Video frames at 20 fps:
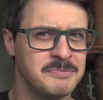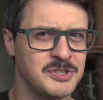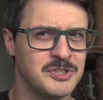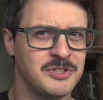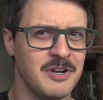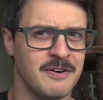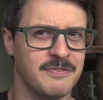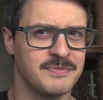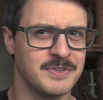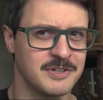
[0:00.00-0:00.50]

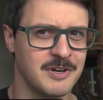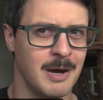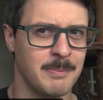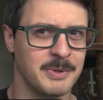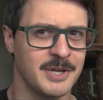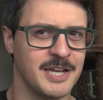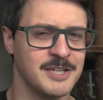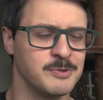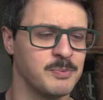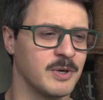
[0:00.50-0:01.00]
stuff that
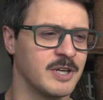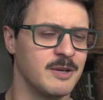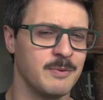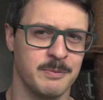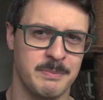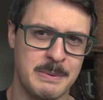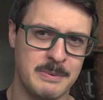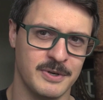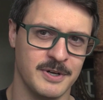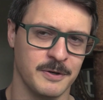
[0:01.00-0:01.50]
complicates
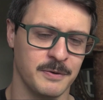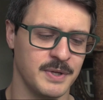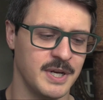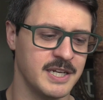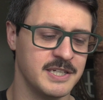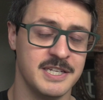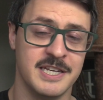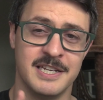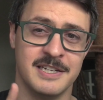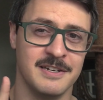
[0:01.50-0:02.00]
working with people younger than
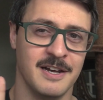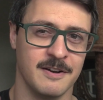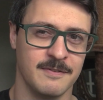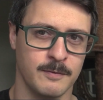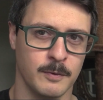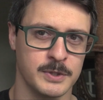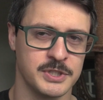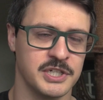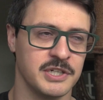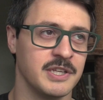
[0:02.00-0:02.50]
18,
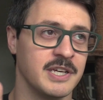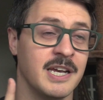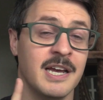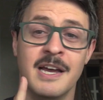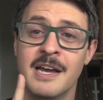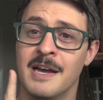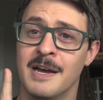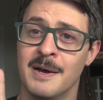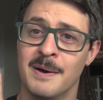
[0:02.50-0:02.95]
unfortunately.